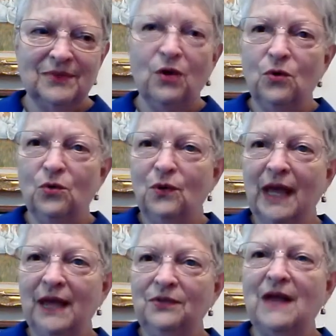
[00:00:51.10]
Oh,
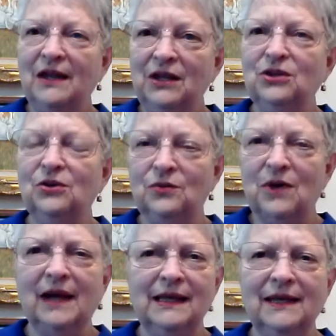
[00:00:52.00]
and thank you.
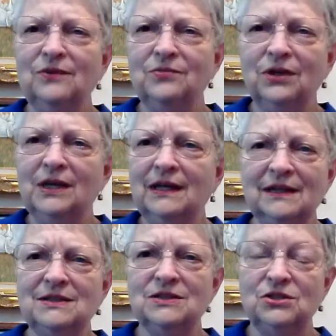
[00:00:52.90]
I keep forgetting
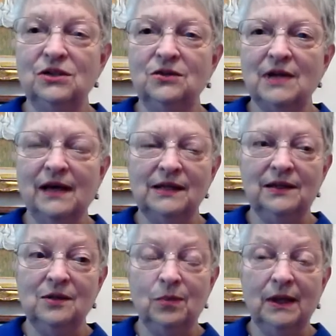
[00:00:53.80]
to do that
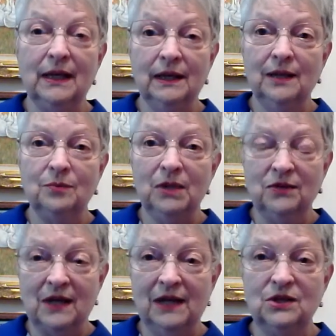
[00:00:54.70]
at the beginning, but
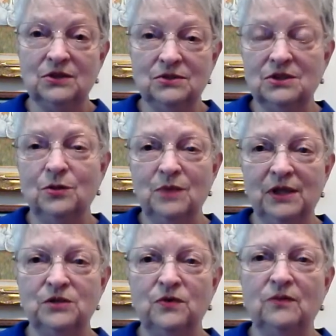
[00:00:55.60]
thank you so much
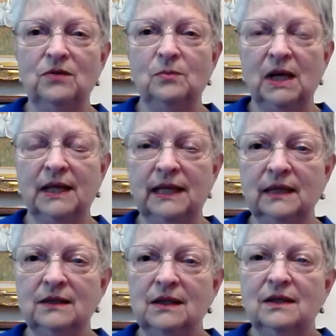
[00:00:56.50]
for everybody
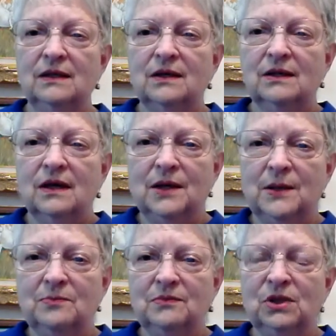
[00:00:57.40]

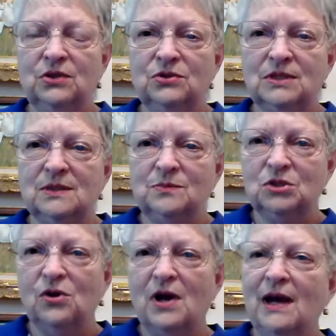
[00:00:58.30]
who
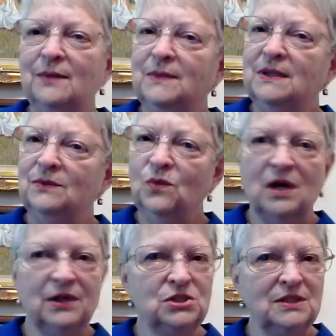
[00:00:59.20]
subscribed and
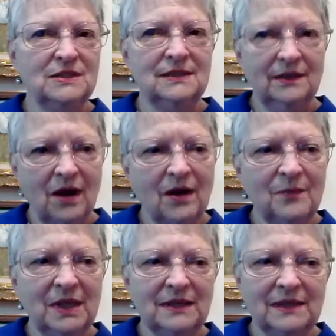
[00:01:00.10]
watches and
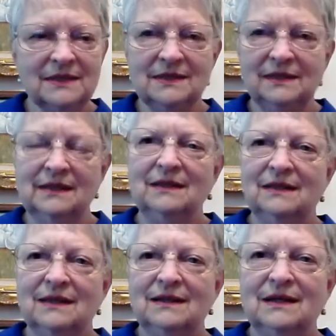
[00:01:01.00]
comments, and
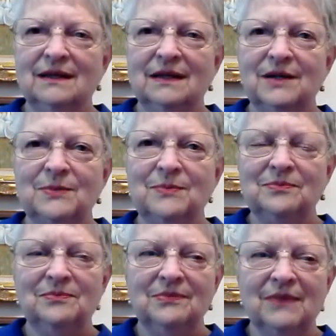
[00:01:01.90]

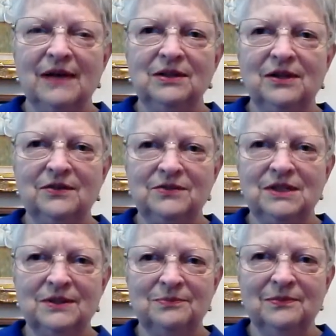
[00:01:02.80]
I love to